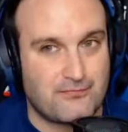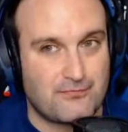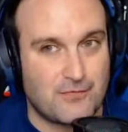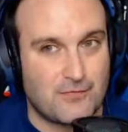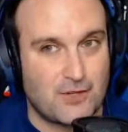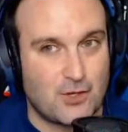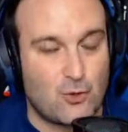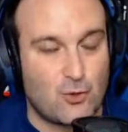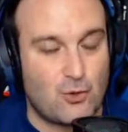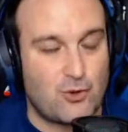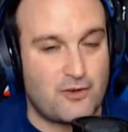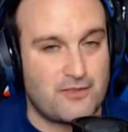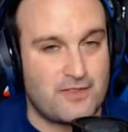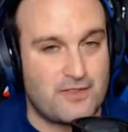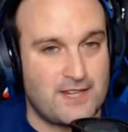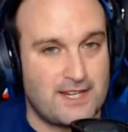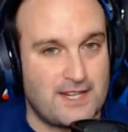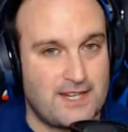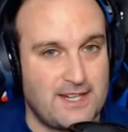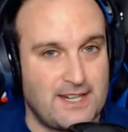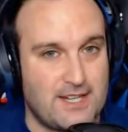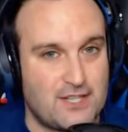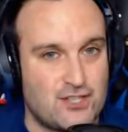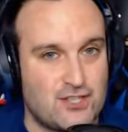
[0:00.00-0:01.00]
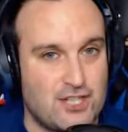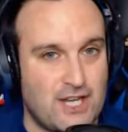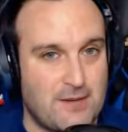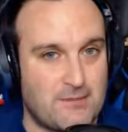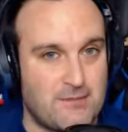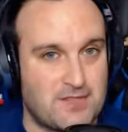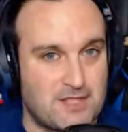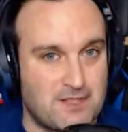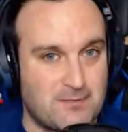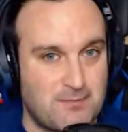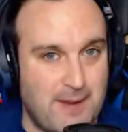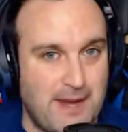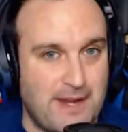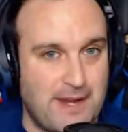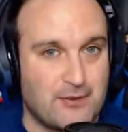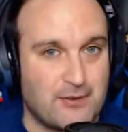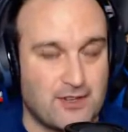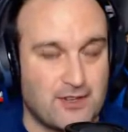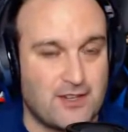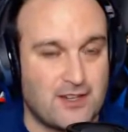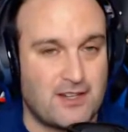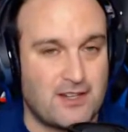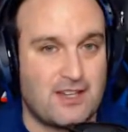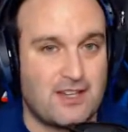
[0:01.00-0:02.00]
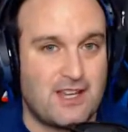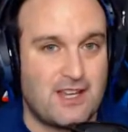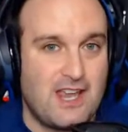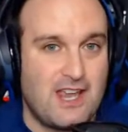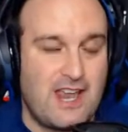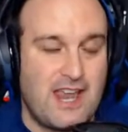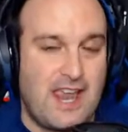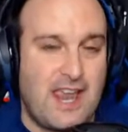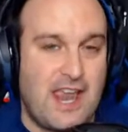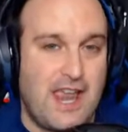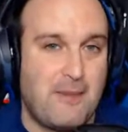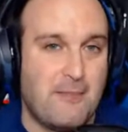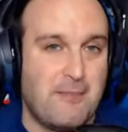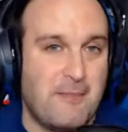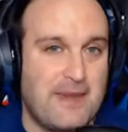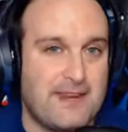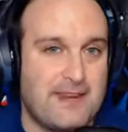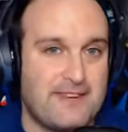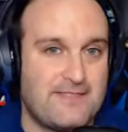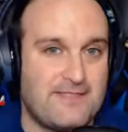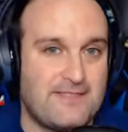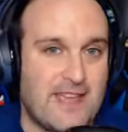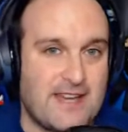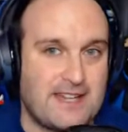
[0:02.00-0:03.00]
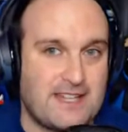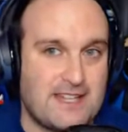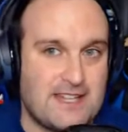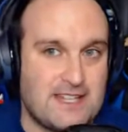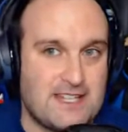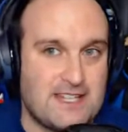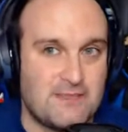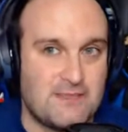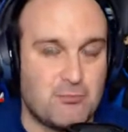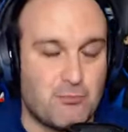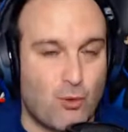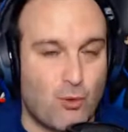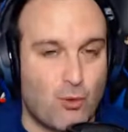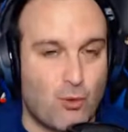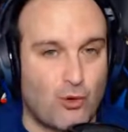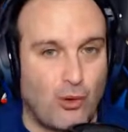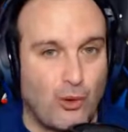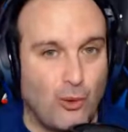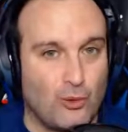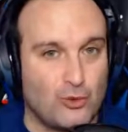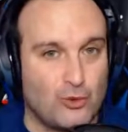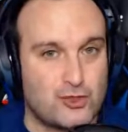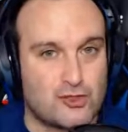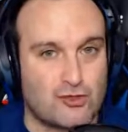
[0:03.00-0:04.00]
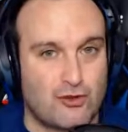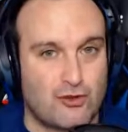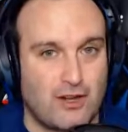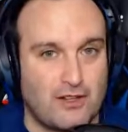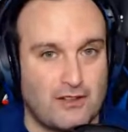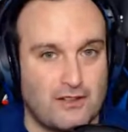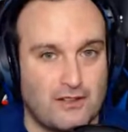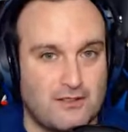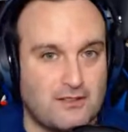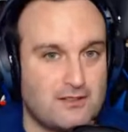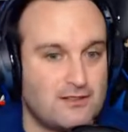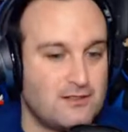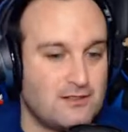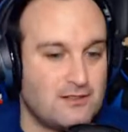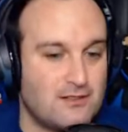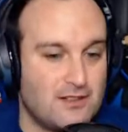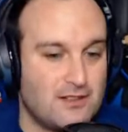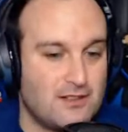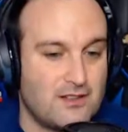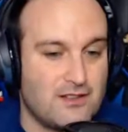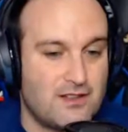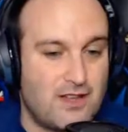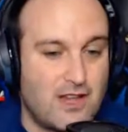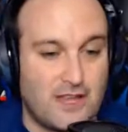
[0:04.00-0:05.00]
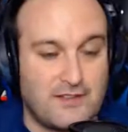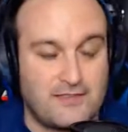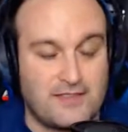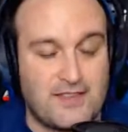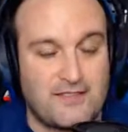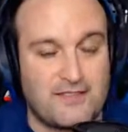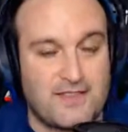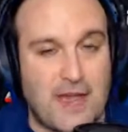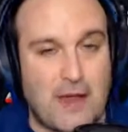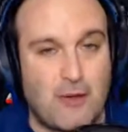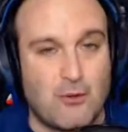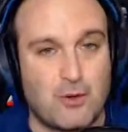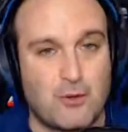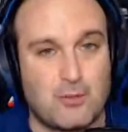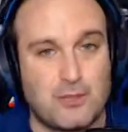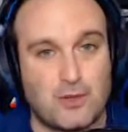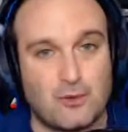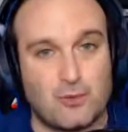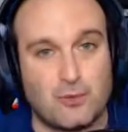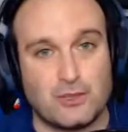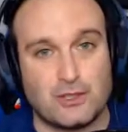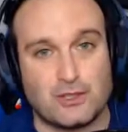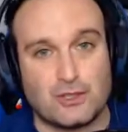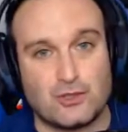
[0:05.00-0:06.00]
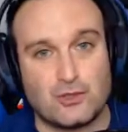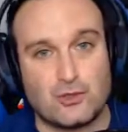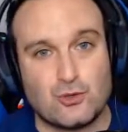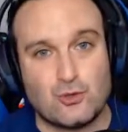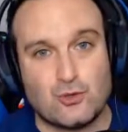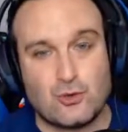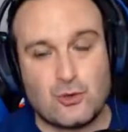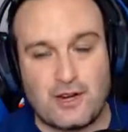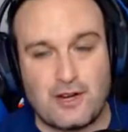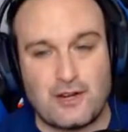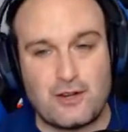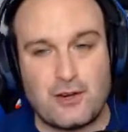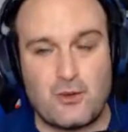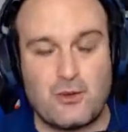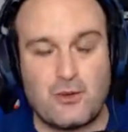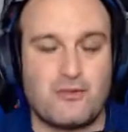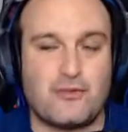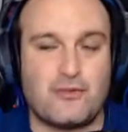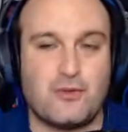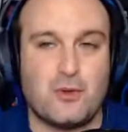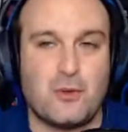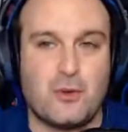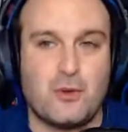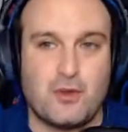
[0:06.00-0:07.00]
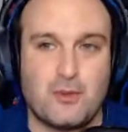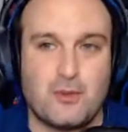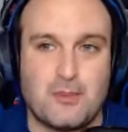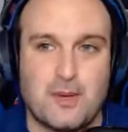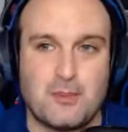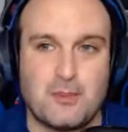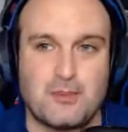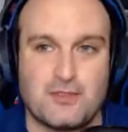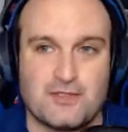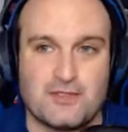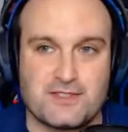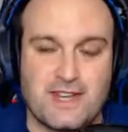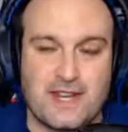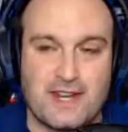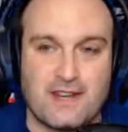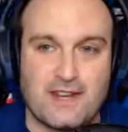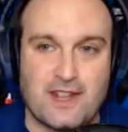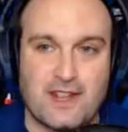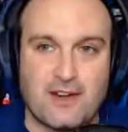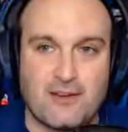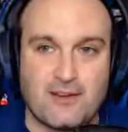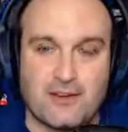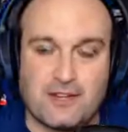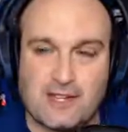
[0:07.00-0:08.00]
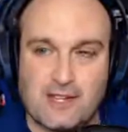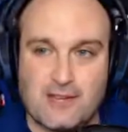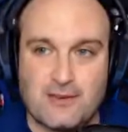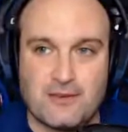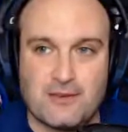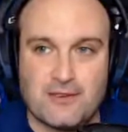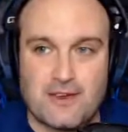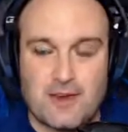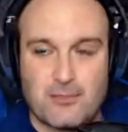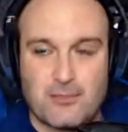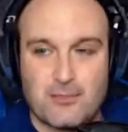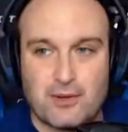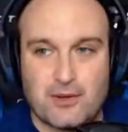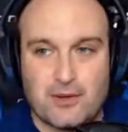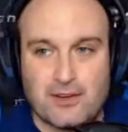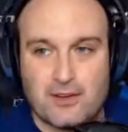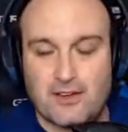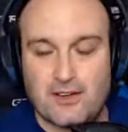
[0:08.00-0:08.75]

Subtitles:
or if they're going to get James Spader and make it that he's more Ultron. I think that would be really cool. And I know a few other people are saying that on the internet, but